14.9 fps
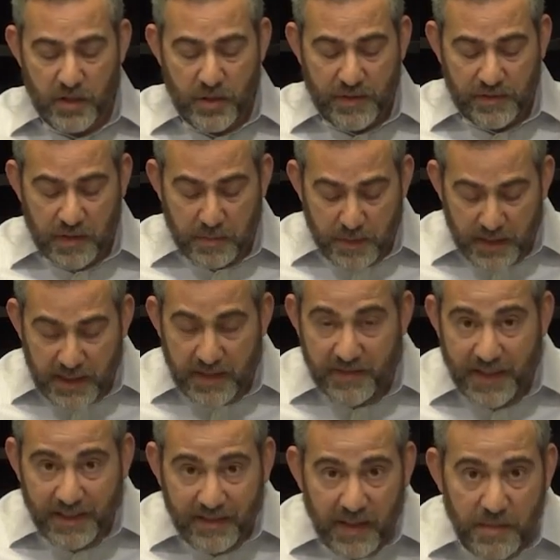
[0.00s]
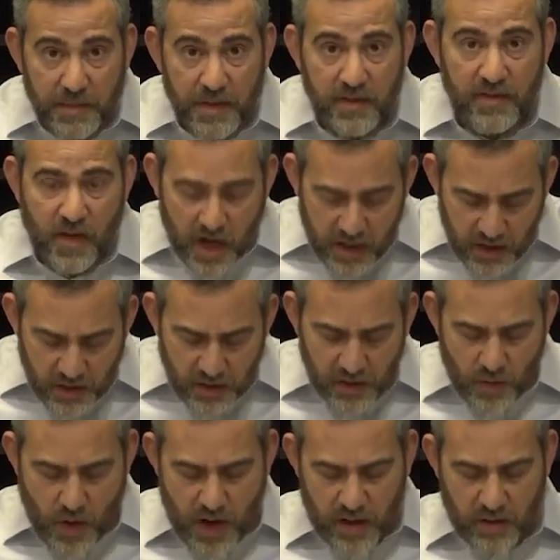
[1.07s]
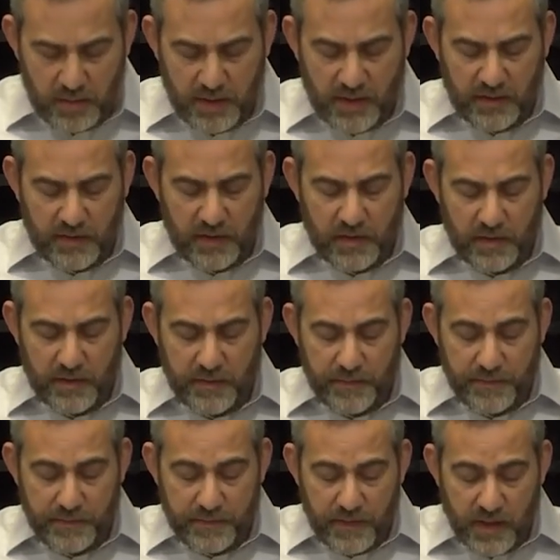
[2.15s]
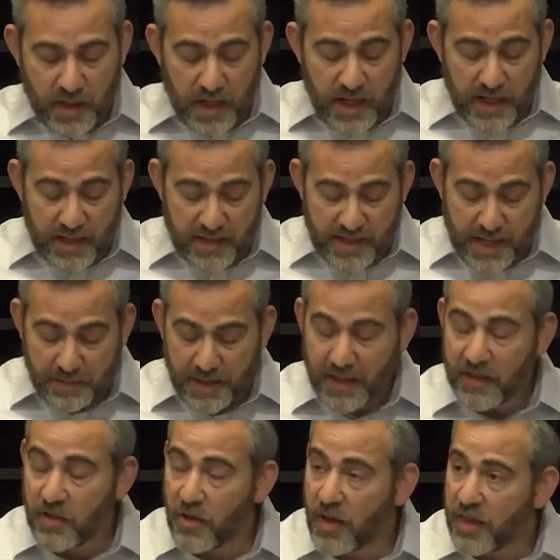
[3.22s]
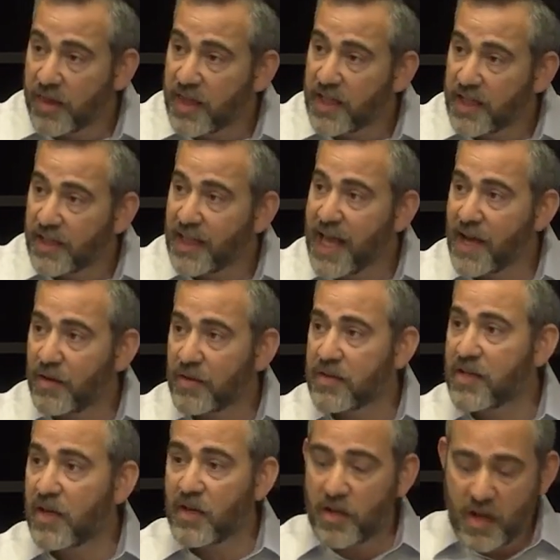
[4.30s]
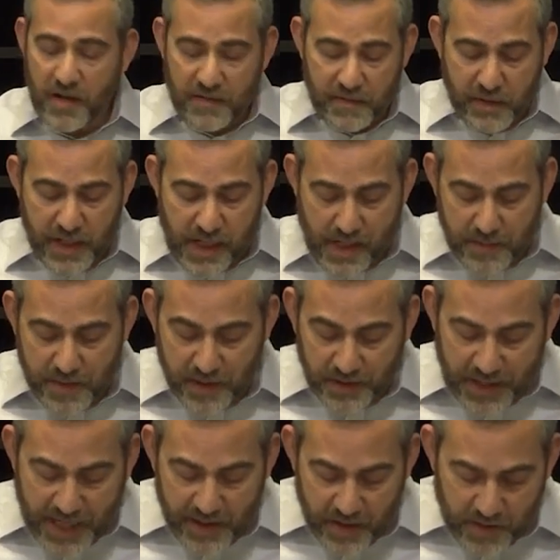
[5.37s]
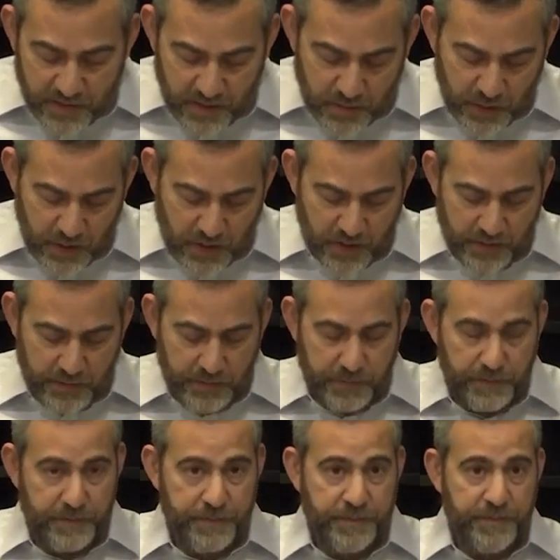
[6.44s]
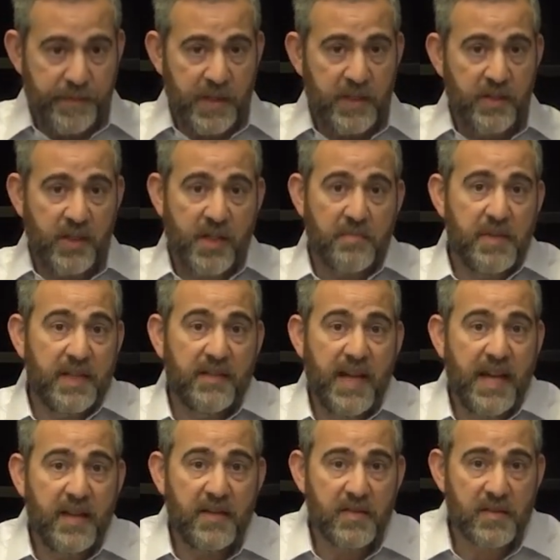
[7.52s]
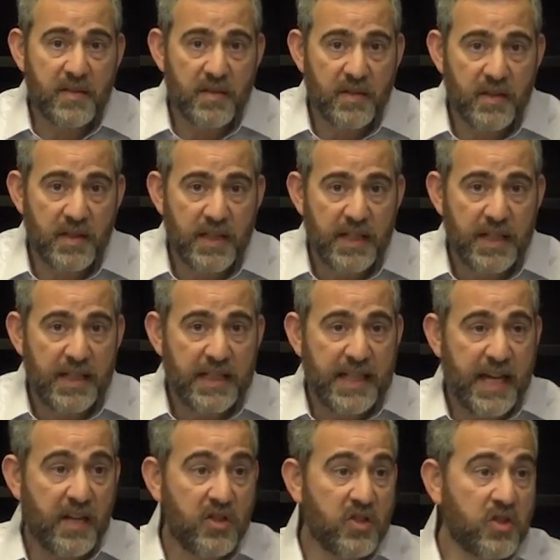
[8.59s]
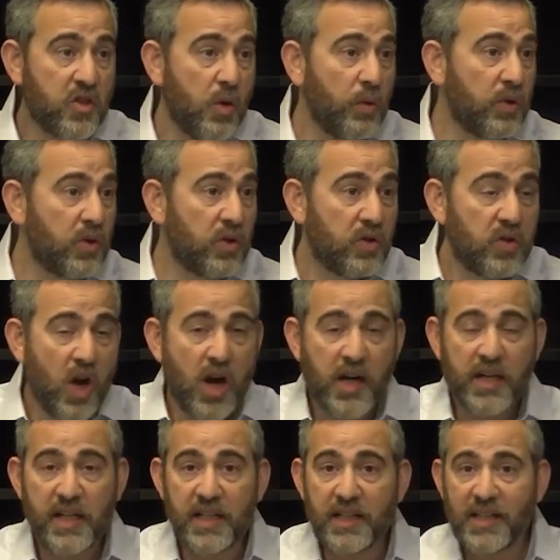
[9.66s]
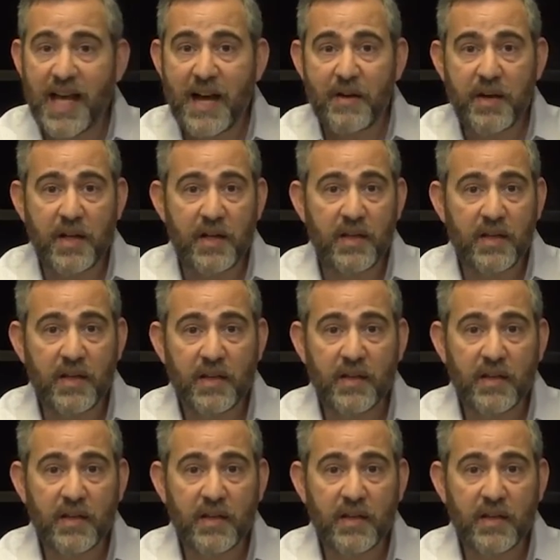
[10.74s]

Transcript: You have to believe that deep inside you are a believer, except that there are thick clouds that are covering up the light of emunah. There could be days that it's so dark and cloudy